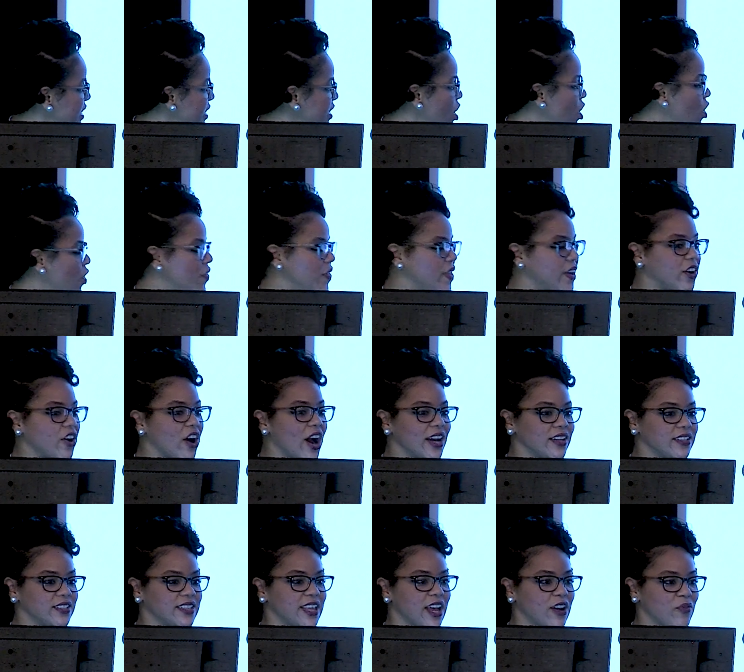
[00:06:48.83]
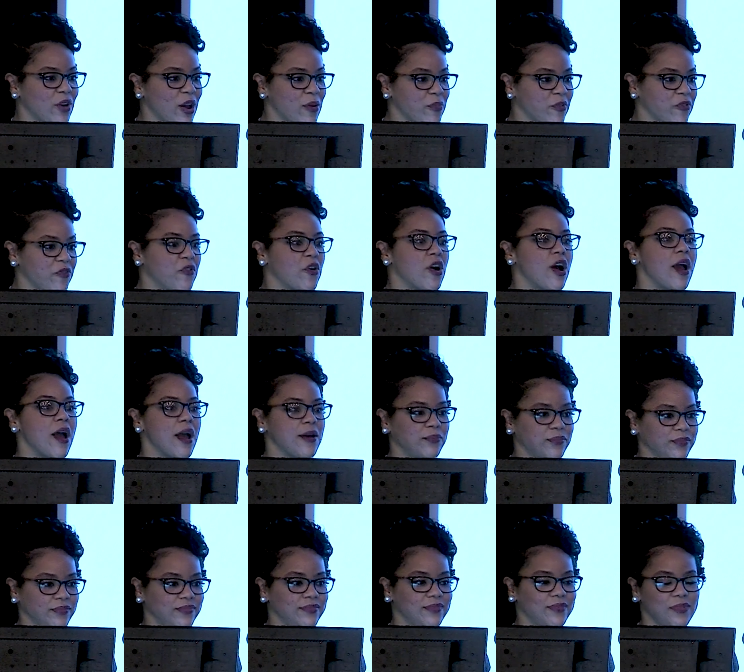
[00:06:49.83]
it on the cryostat right before
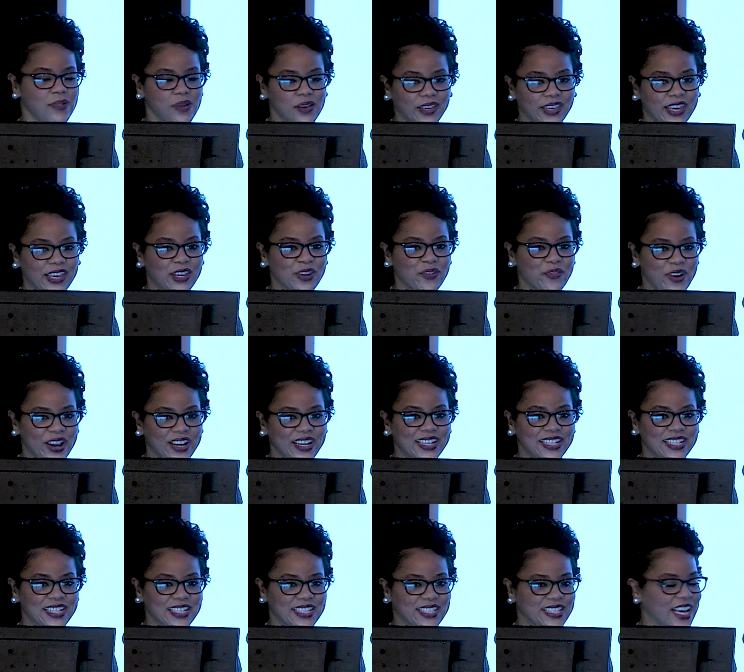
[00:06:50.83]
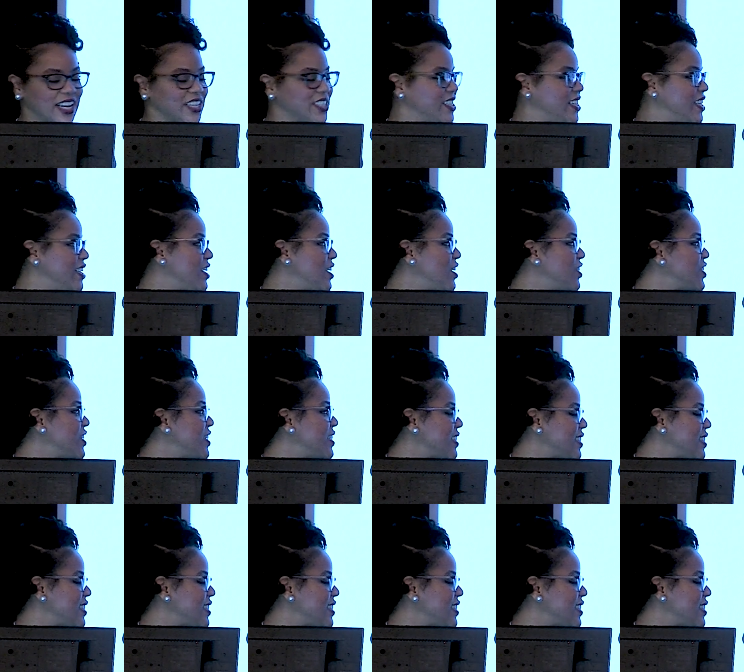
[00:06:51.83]
I'm getting ready to section it onto